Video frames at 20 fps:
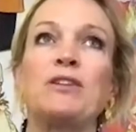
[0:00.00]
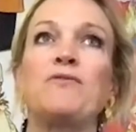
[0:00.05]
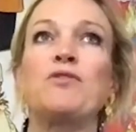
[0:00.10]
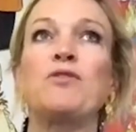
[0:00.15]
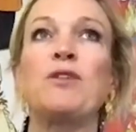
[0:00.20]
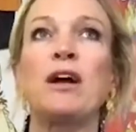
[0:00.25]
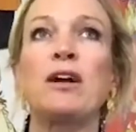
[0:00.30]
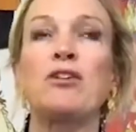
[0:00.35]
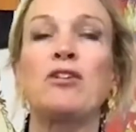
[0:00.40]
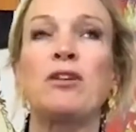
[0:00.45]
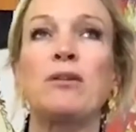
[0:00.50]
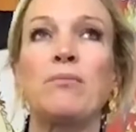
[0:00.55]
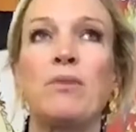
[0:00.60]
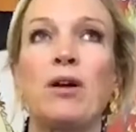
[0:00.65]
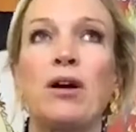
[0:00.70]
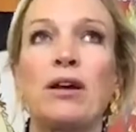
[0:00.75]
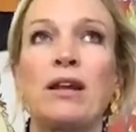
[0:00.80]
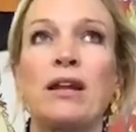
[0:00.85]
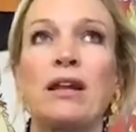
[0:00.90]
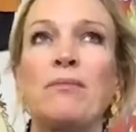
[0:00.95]
If you're not good at
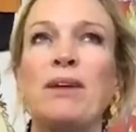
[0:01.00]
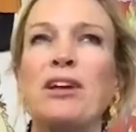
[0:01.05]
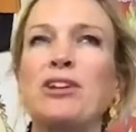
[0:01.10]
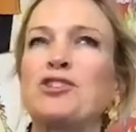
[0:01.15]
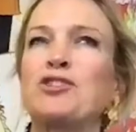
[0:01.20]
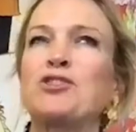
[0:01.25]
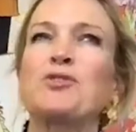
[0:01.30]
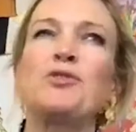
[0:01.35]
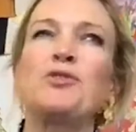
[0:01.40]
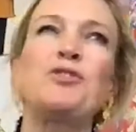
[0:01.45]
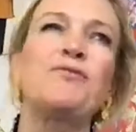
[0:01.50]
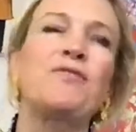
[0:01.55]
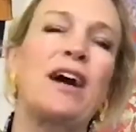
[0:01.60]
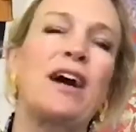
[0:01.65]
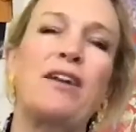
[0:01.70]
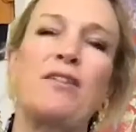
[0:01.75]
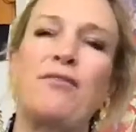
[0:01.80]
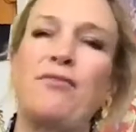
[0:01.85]
marketing, make sure you've got a